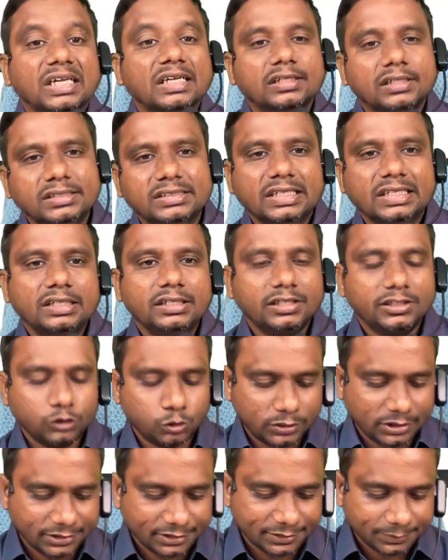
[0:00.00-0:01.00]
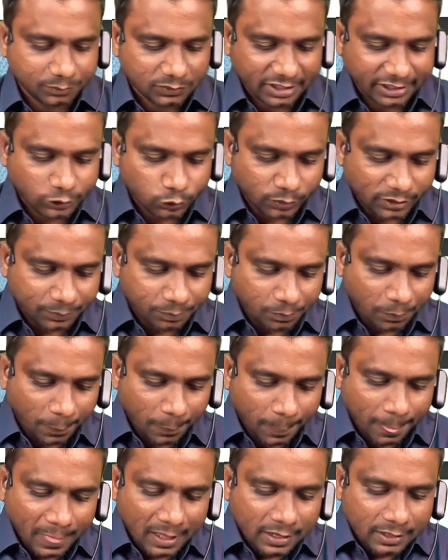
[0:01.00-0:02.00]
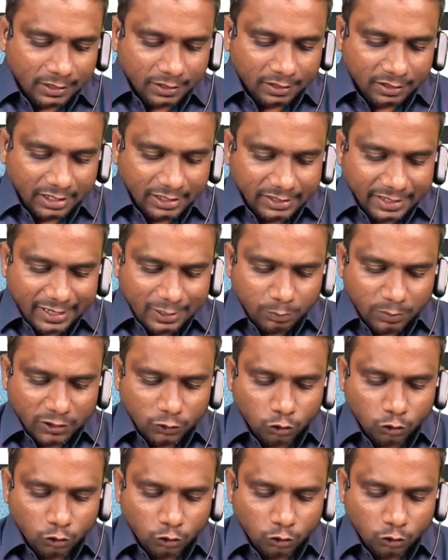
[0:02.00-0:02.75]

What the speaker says: Is clear, students? Next one. Retirement